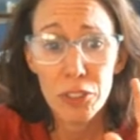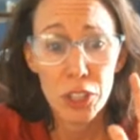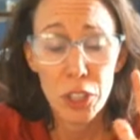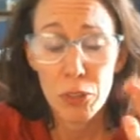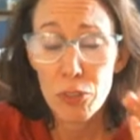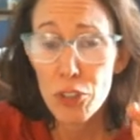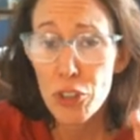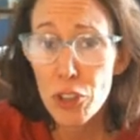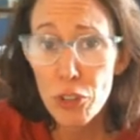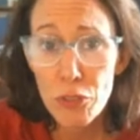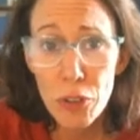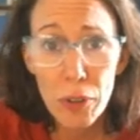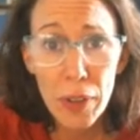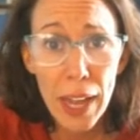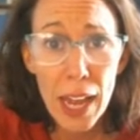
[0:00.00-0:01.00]
you know, new
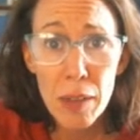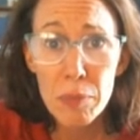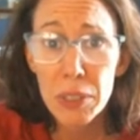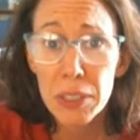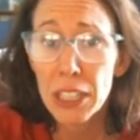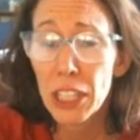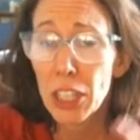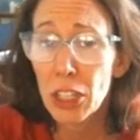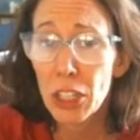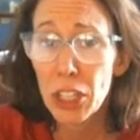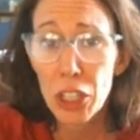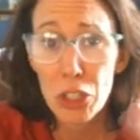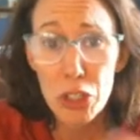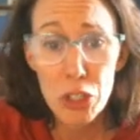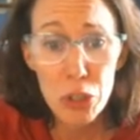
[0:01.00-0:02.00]

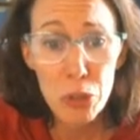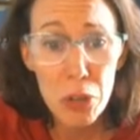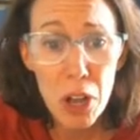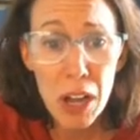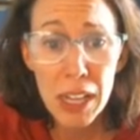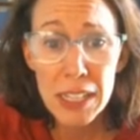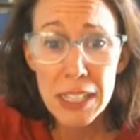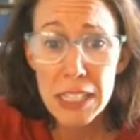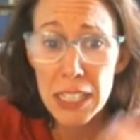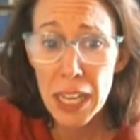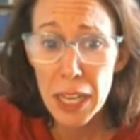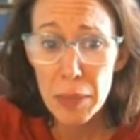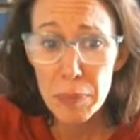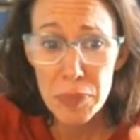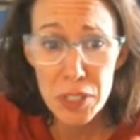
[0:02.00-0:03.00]
vocabulary, new
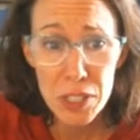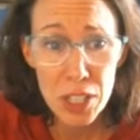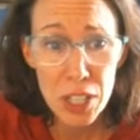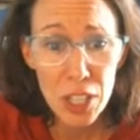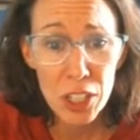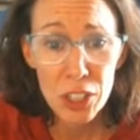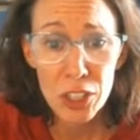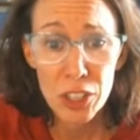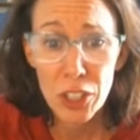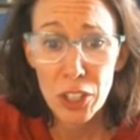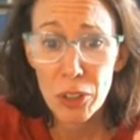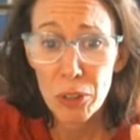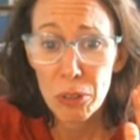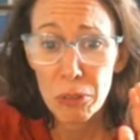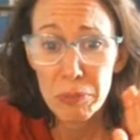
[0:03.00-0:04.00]
concepts, you
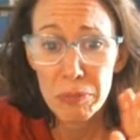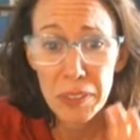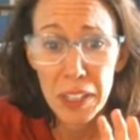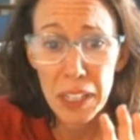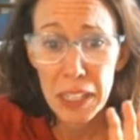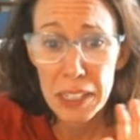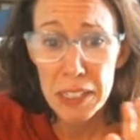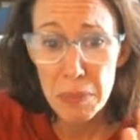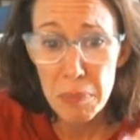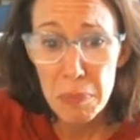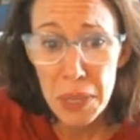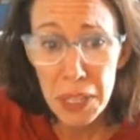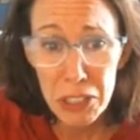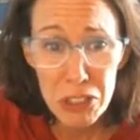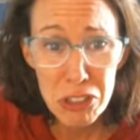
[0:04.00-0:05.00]
know, some
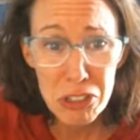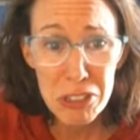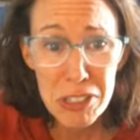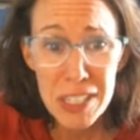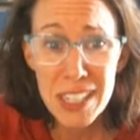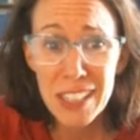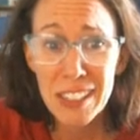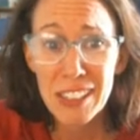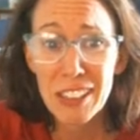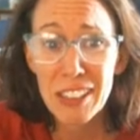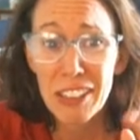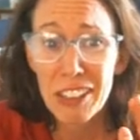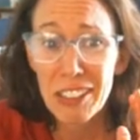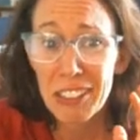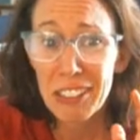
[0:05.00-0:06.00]
pictures
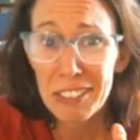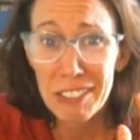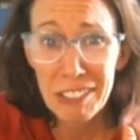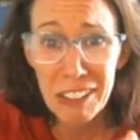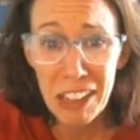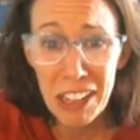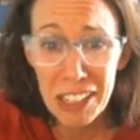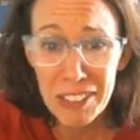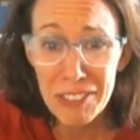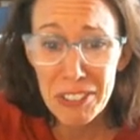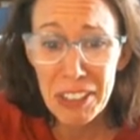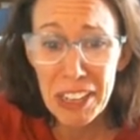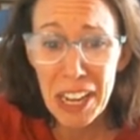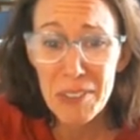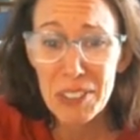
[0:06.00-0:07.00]
here, a lot of
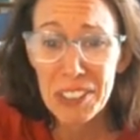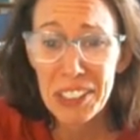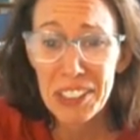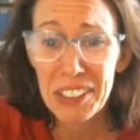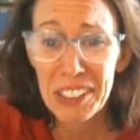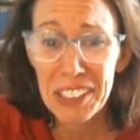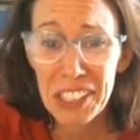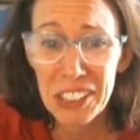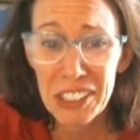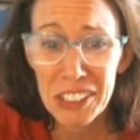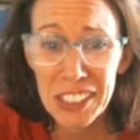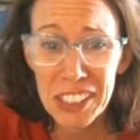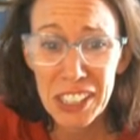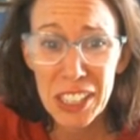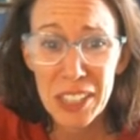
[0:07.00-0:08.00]
vocabulary that you're
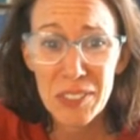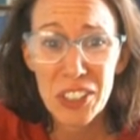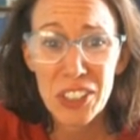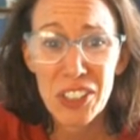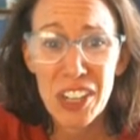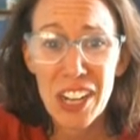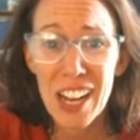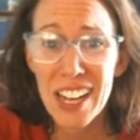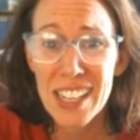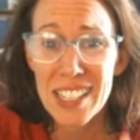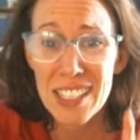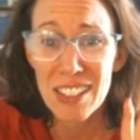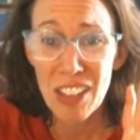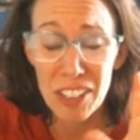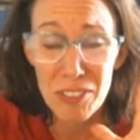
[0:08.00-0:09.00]
going to come
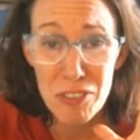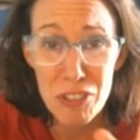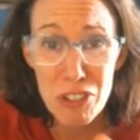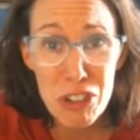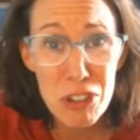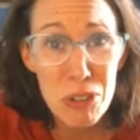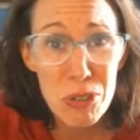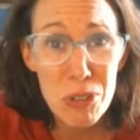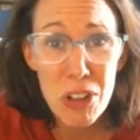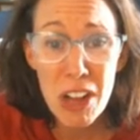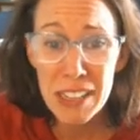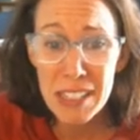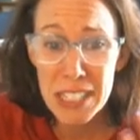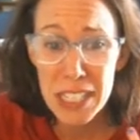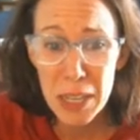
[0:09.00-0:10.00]
across, a lot of new
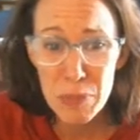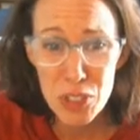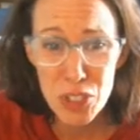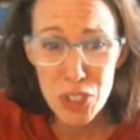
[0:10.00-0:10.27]
concepts,